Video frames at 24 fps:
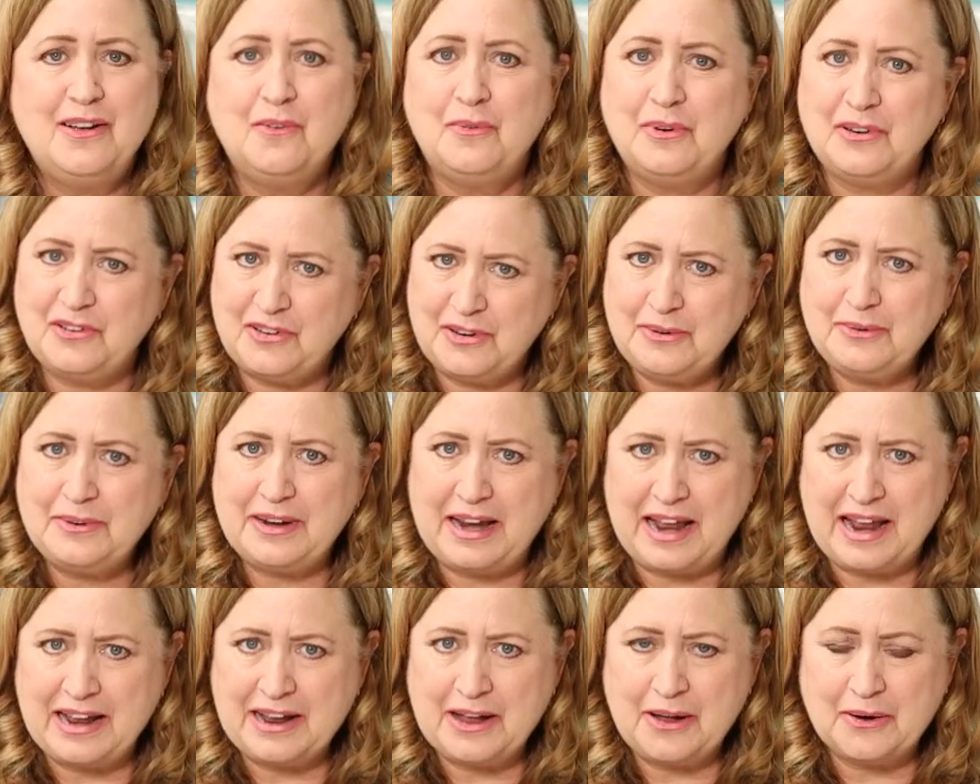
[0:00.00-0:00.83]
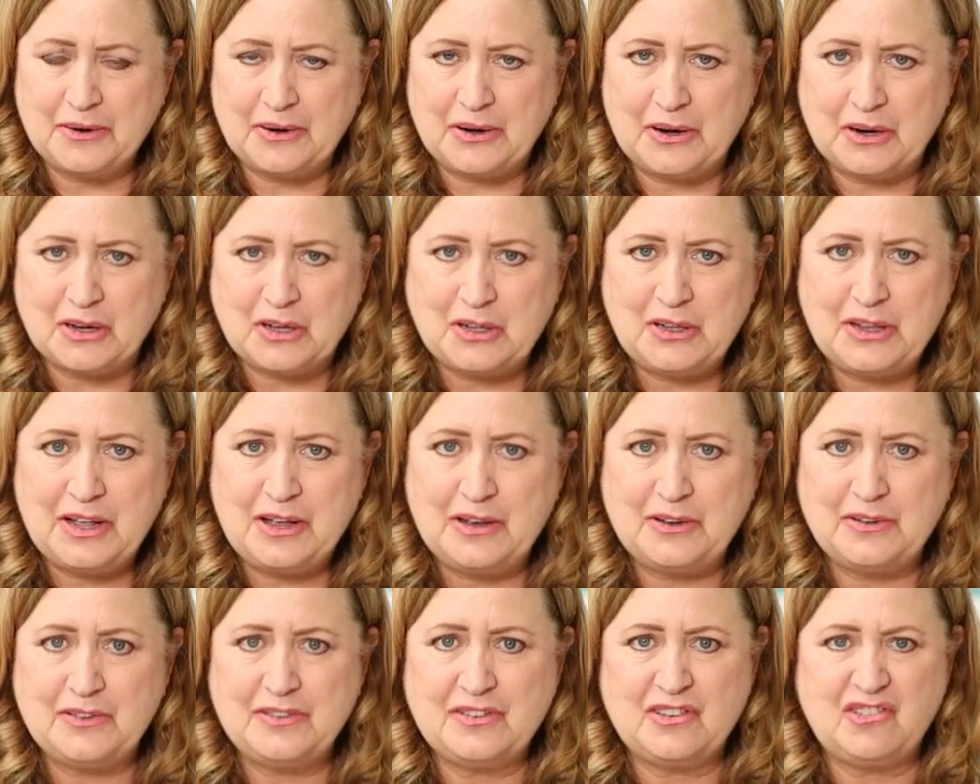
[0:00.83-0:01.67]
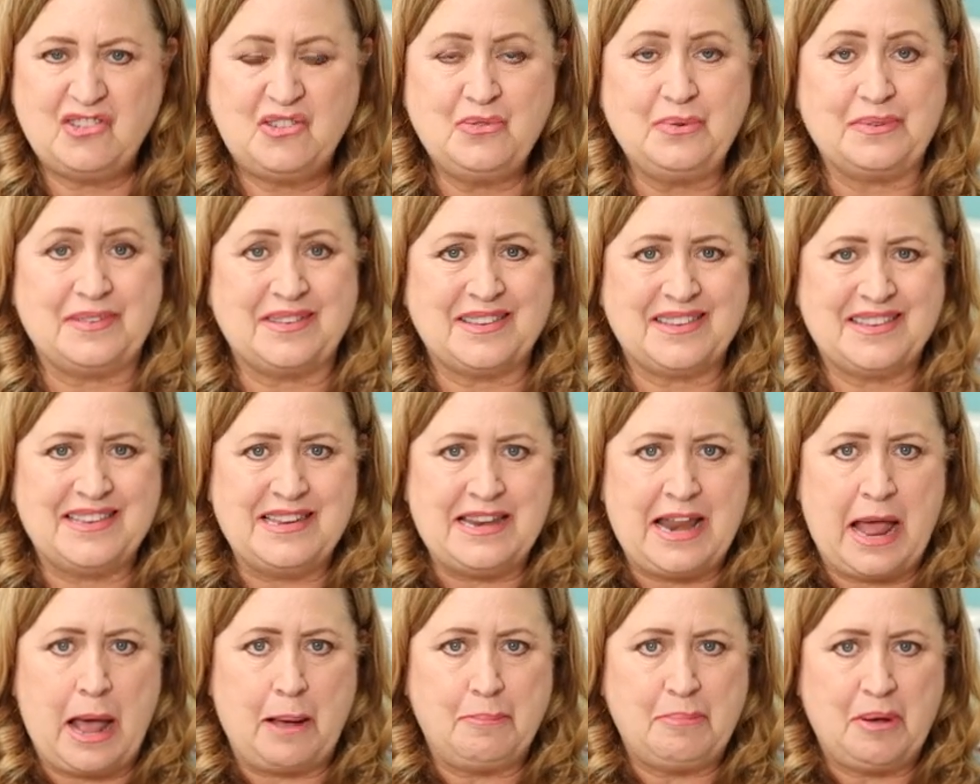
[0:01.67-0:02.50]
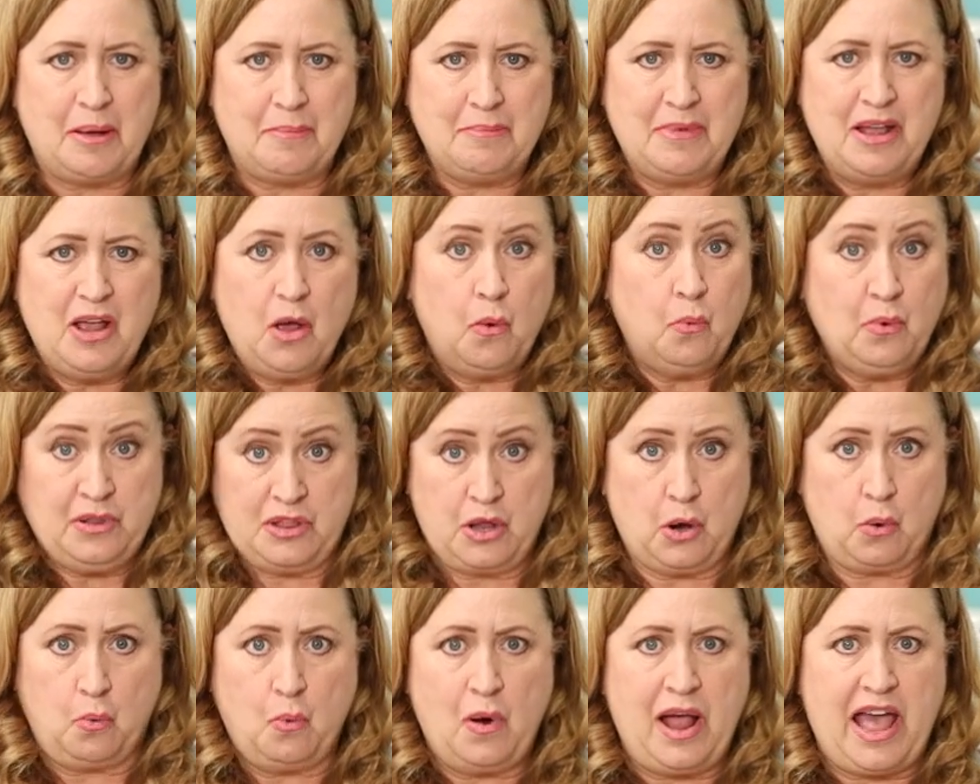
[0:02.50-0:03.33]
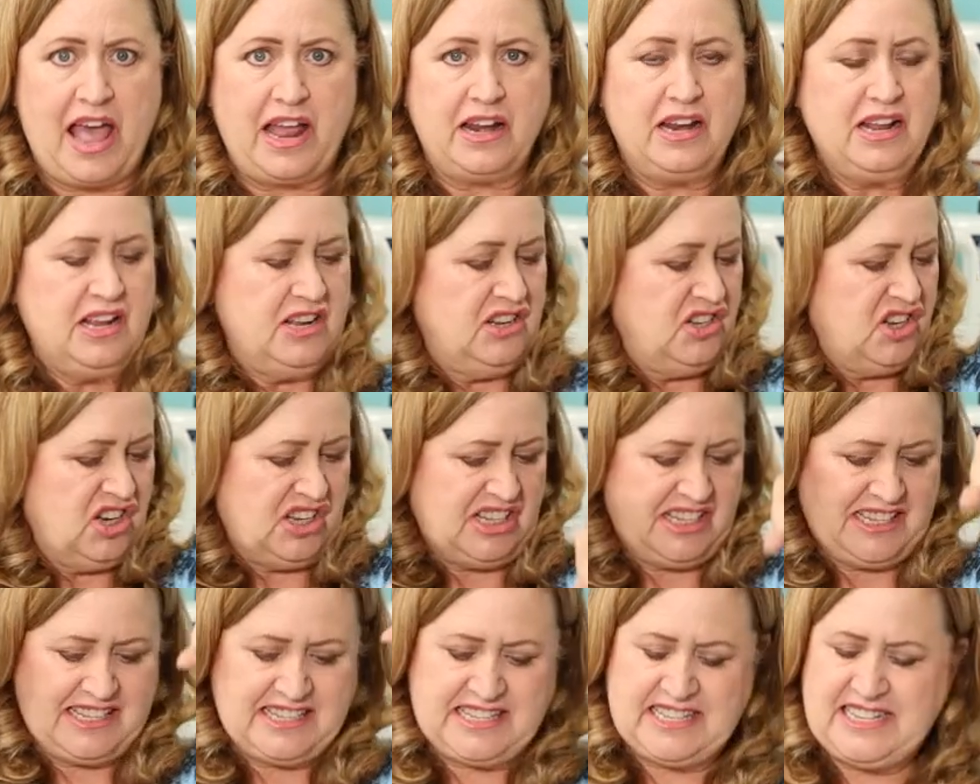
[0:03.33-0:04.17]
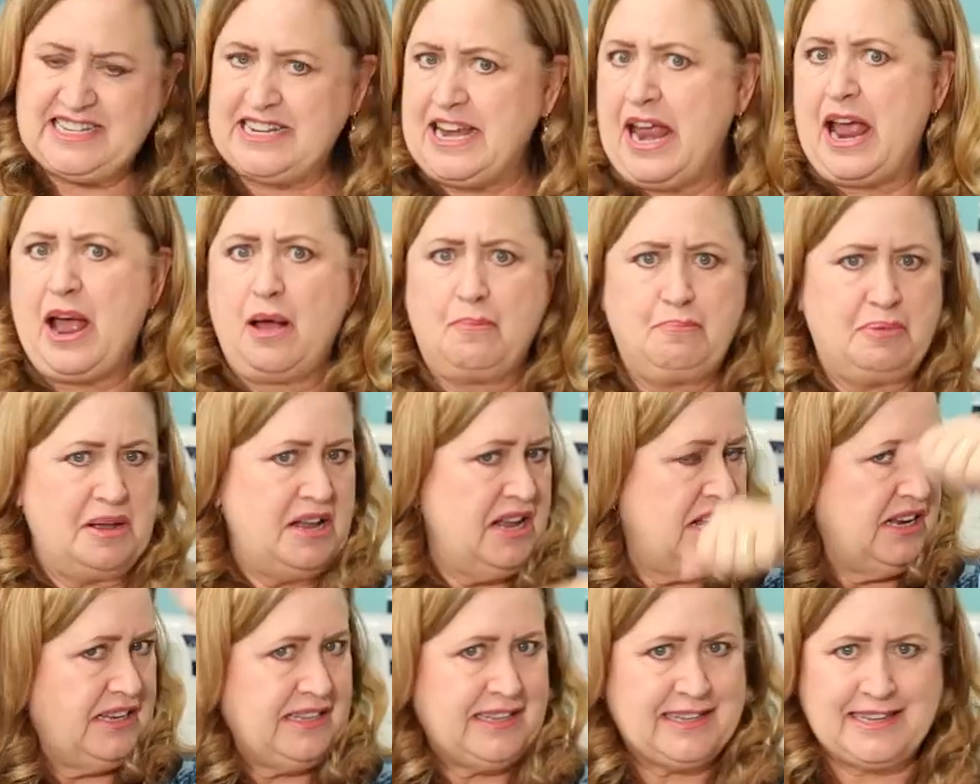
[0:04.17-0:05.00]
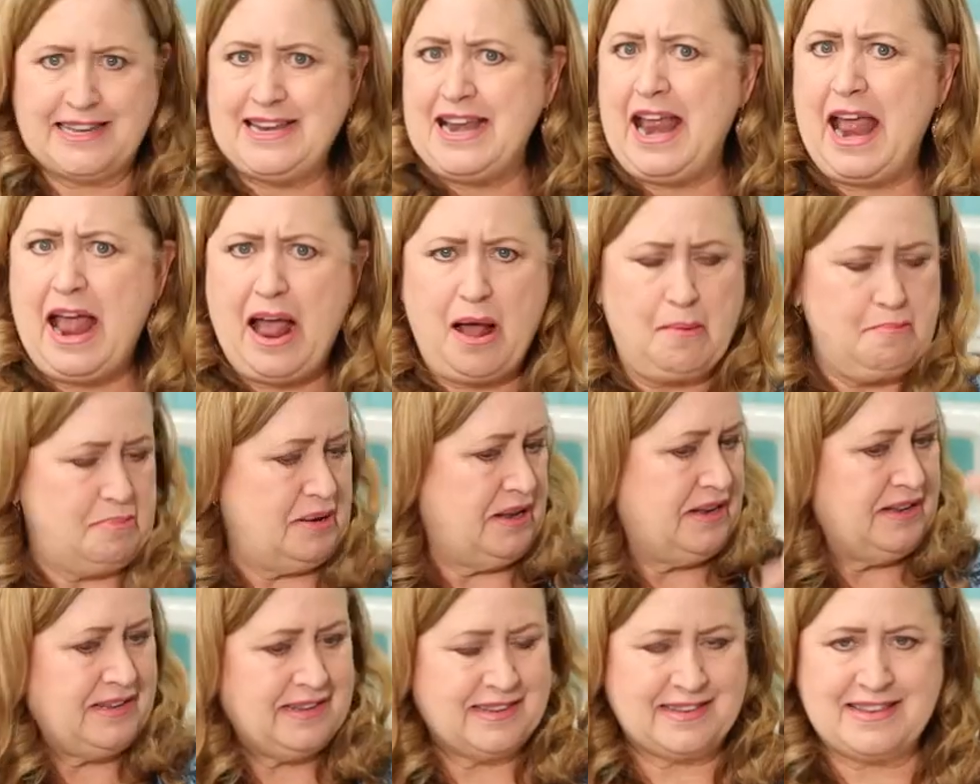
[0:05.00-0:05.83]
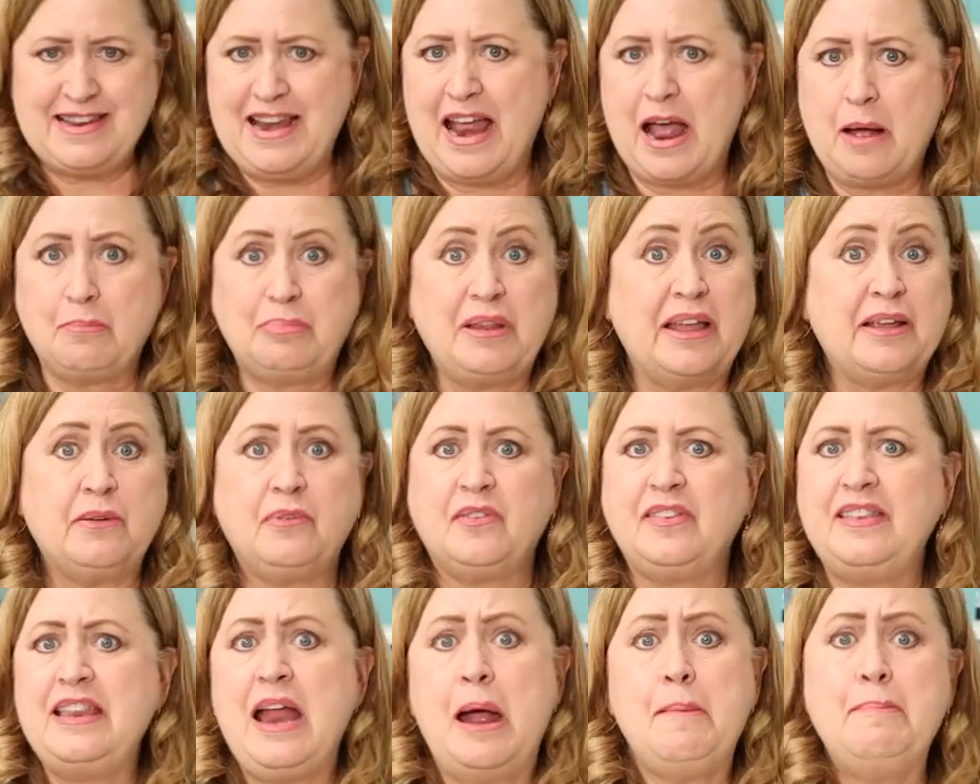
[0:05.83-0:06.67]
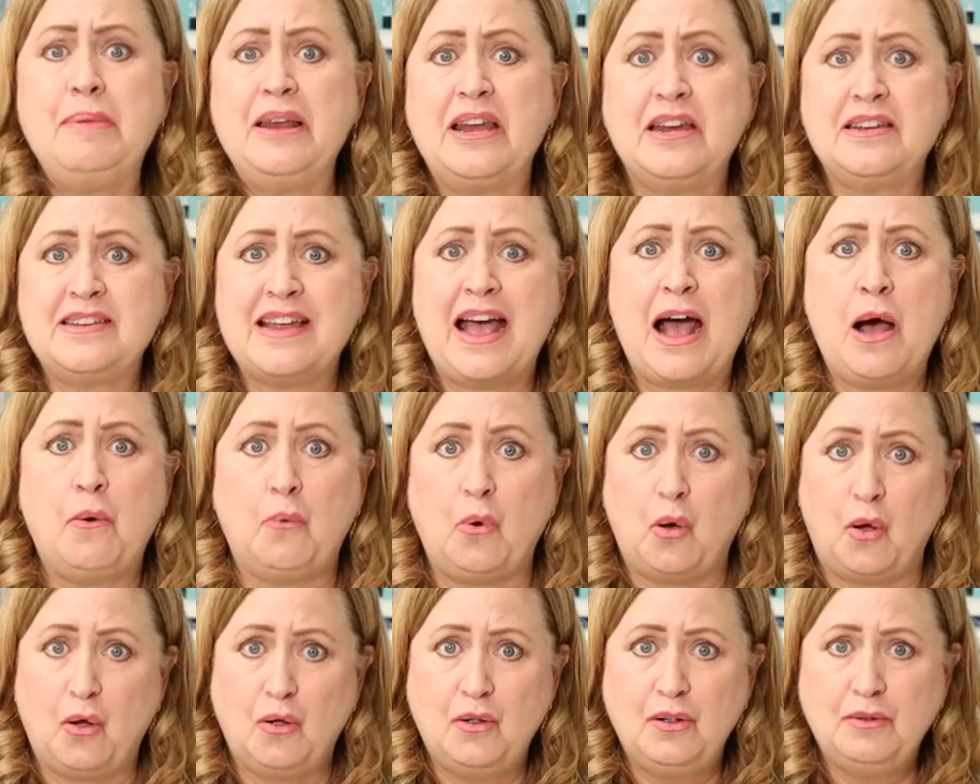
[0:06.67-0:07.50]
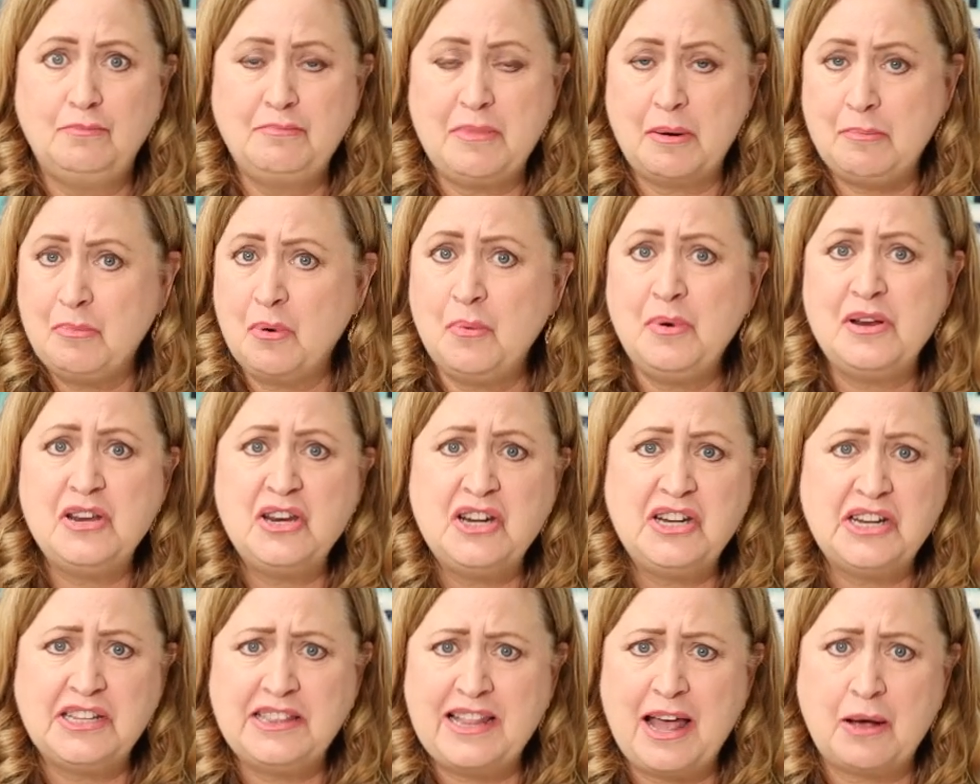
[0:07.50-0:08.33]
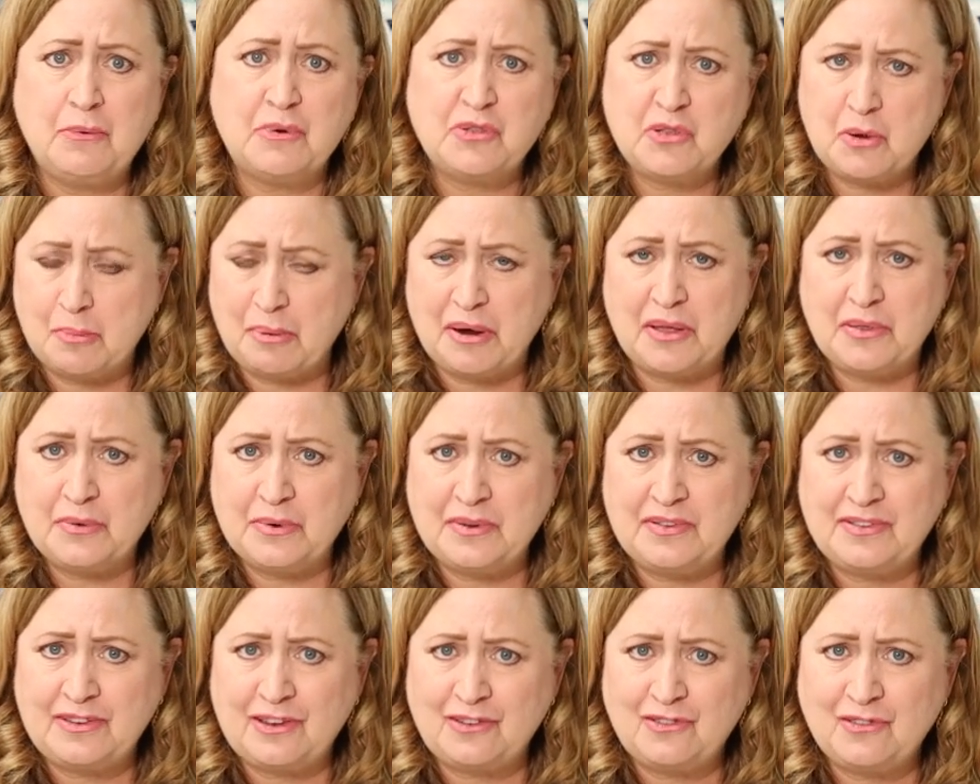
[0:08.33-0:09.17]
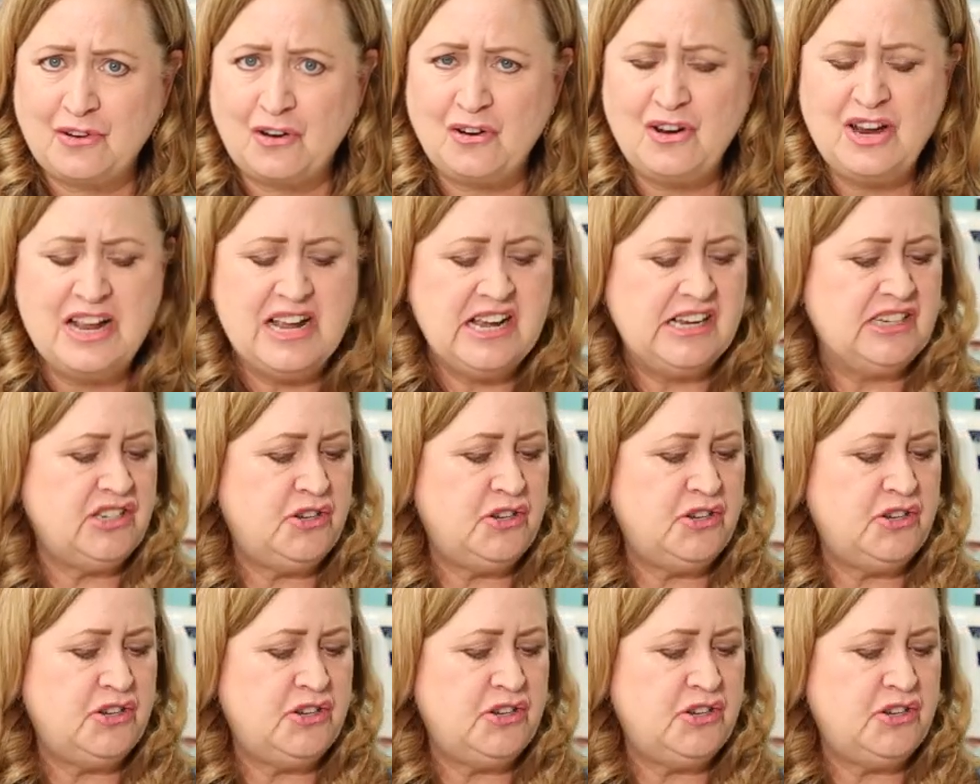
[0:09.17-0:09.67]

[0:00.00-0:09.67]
When she would hang out her clothes, she would snap them. When they're wet, just snap, snap, snap, like snapping a towel. Remember when you did that with your brother and sister?